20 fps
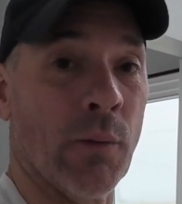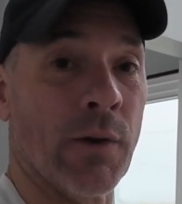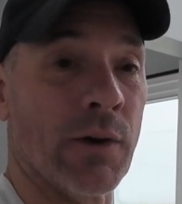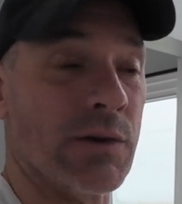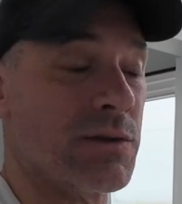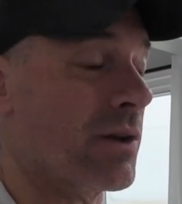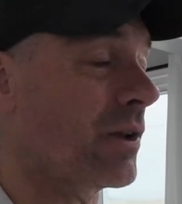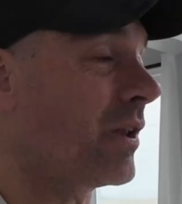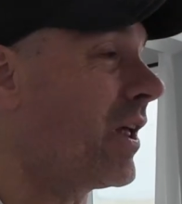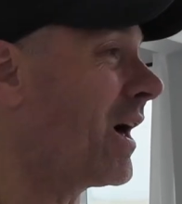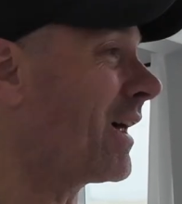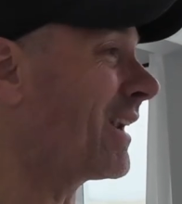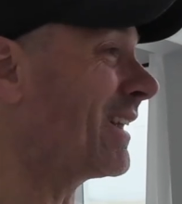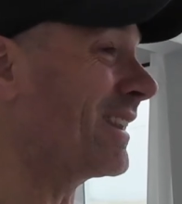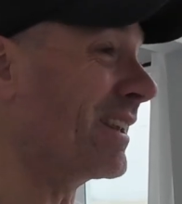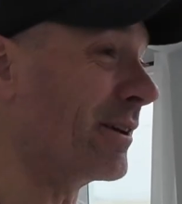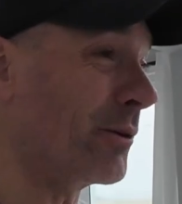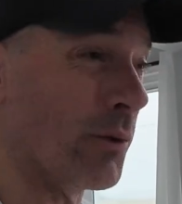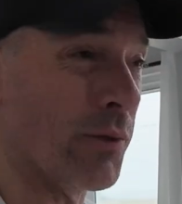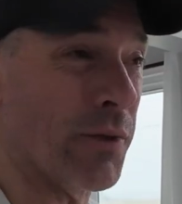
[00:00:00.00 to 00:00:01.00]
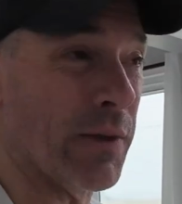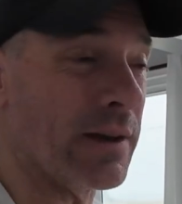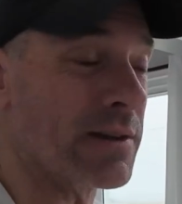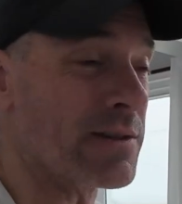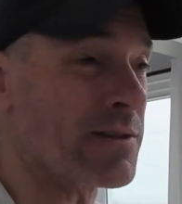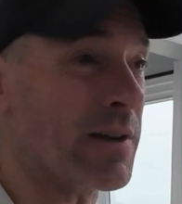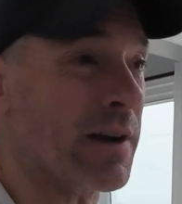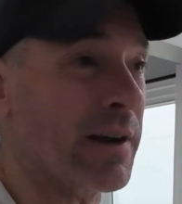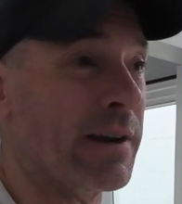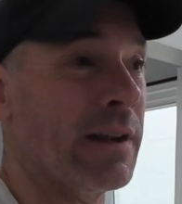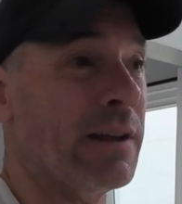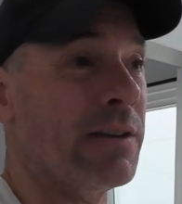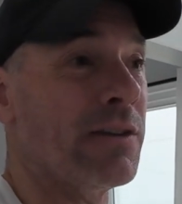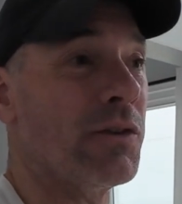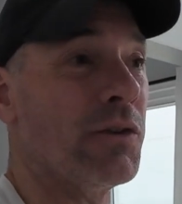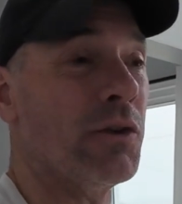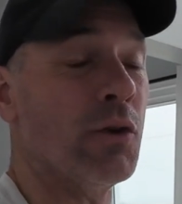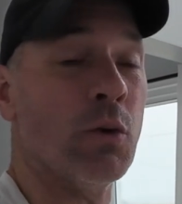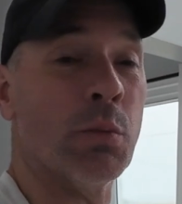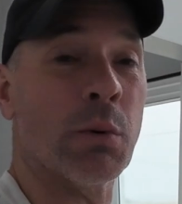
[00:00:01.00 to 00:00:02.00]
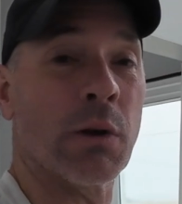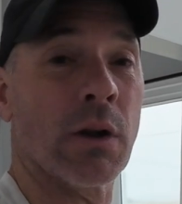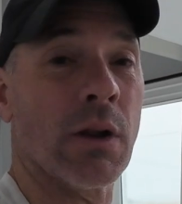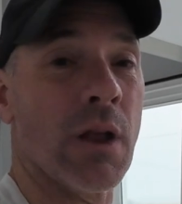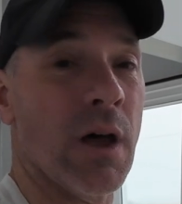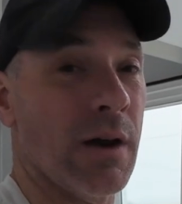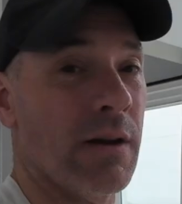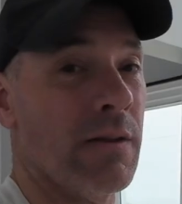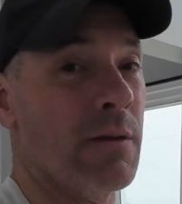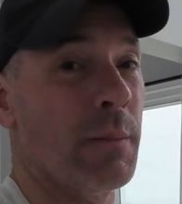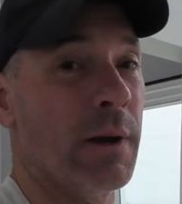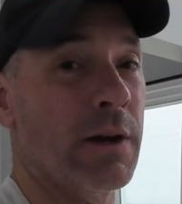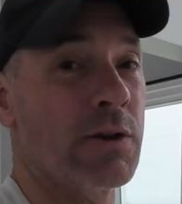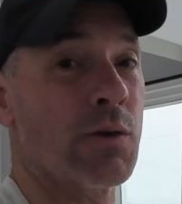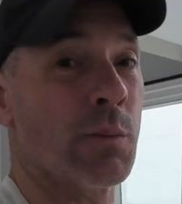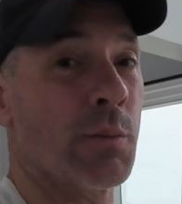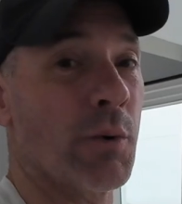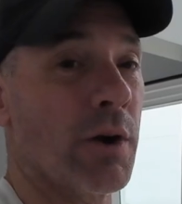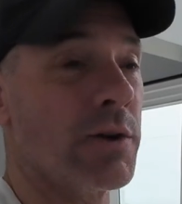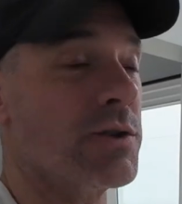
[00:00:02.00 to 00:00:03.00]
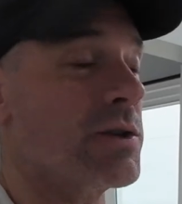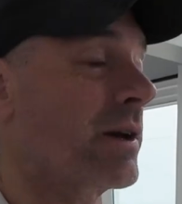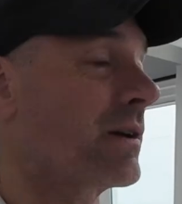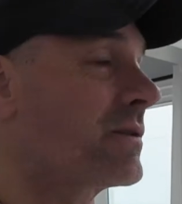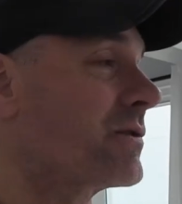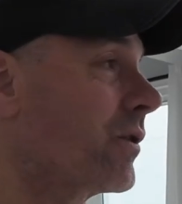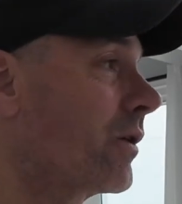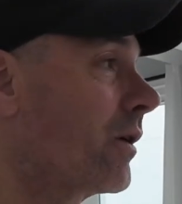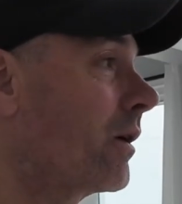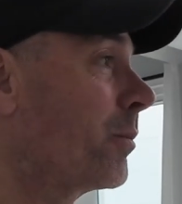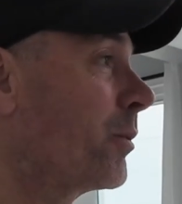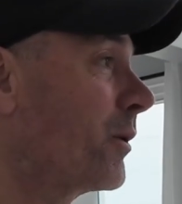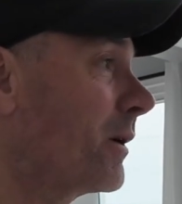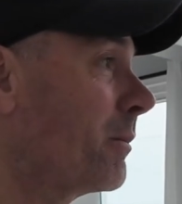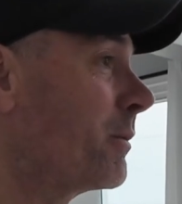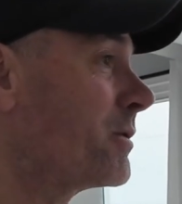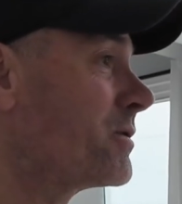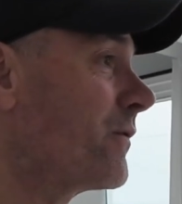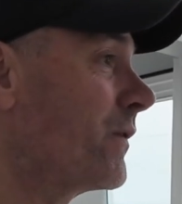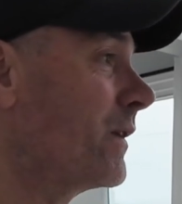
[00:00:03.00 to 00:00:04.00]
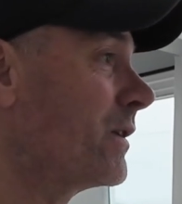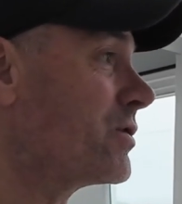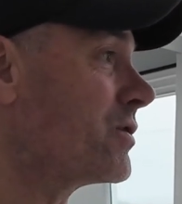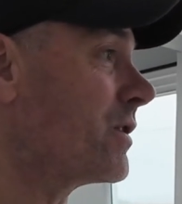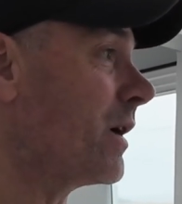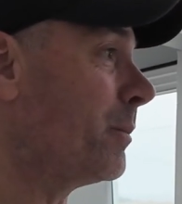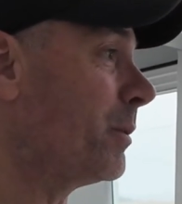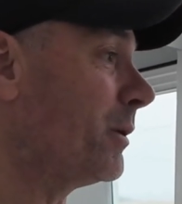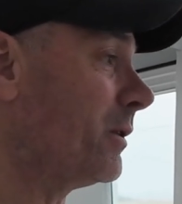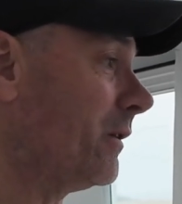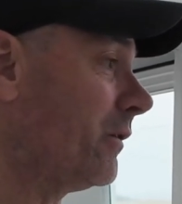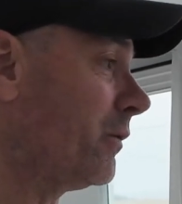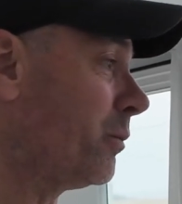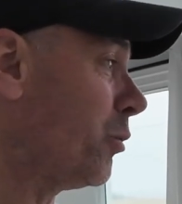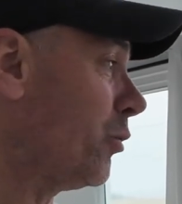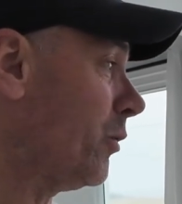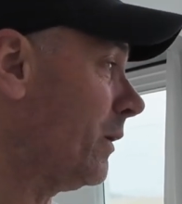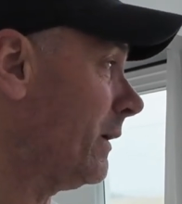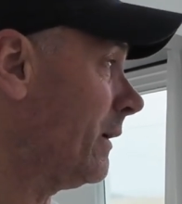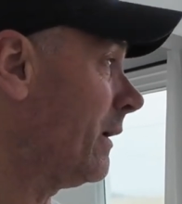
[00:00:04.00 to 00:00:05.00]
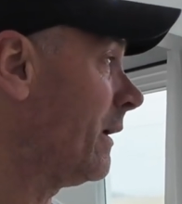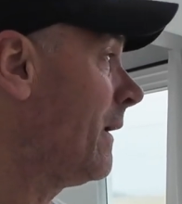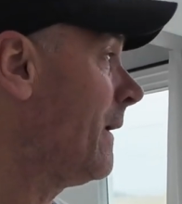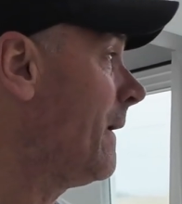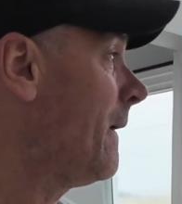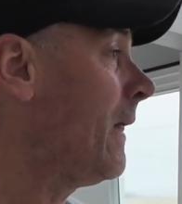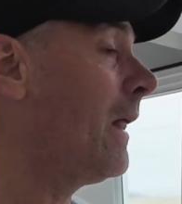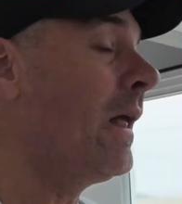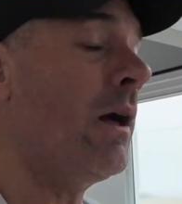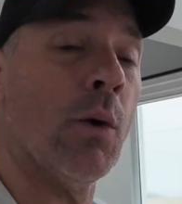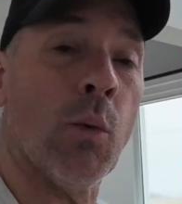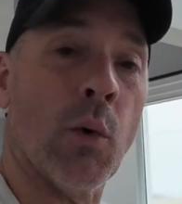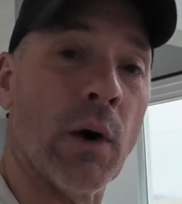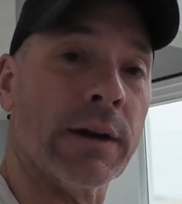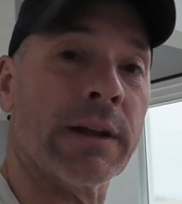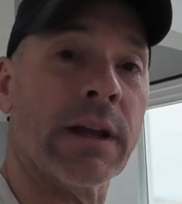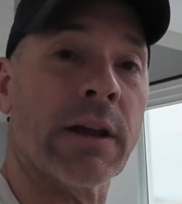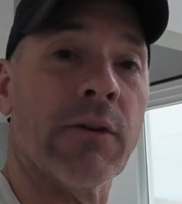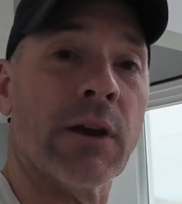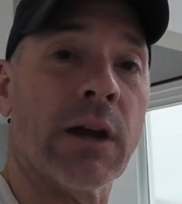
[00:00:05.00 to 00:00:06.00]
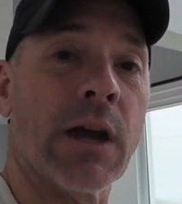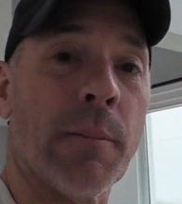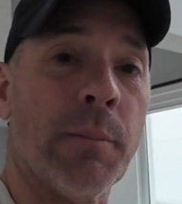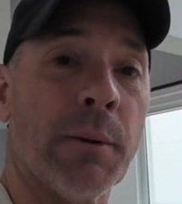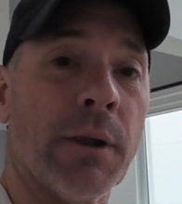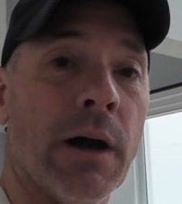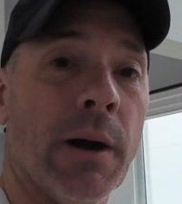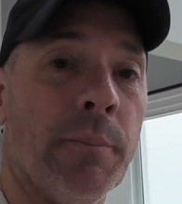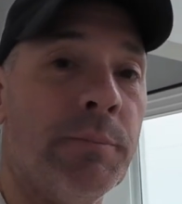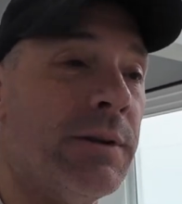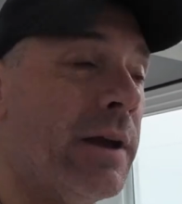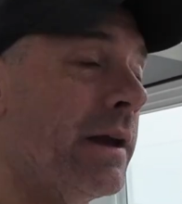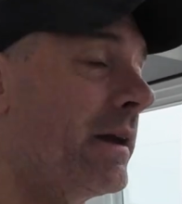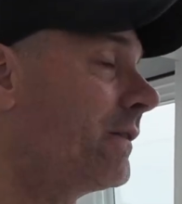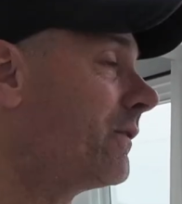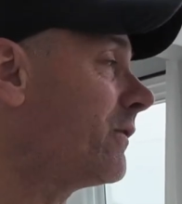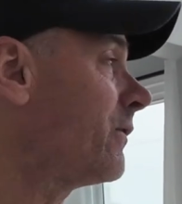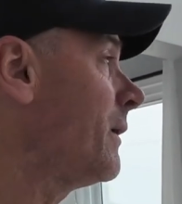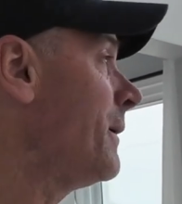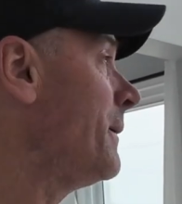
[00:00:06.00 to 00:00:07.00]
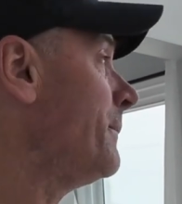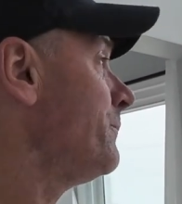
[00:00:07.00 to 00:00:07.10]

There's a lot of little things that I need to do, but a lot of the major projects are pretty much finished up at this point. Want to give you a couple of updates.